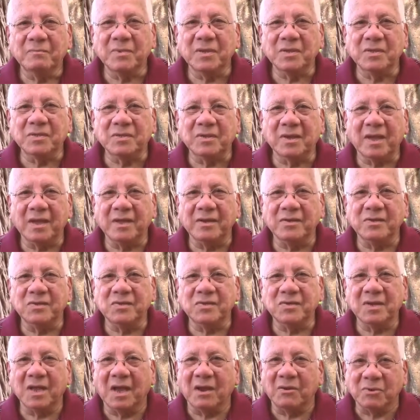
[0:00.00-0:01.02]

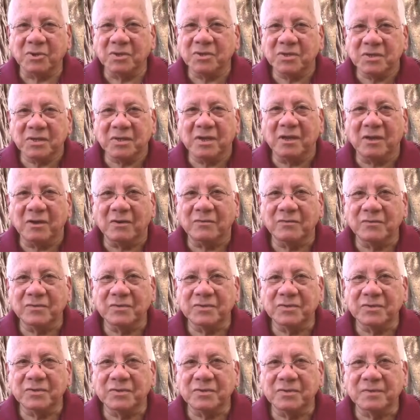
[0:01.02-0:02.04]
besides
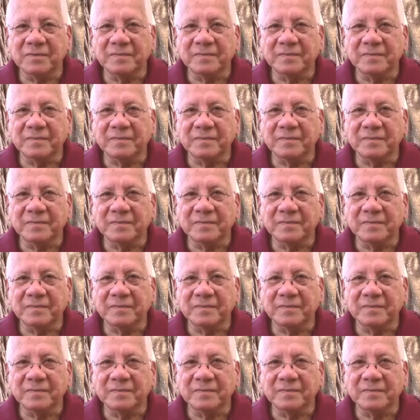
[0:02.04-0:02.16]
ourselves.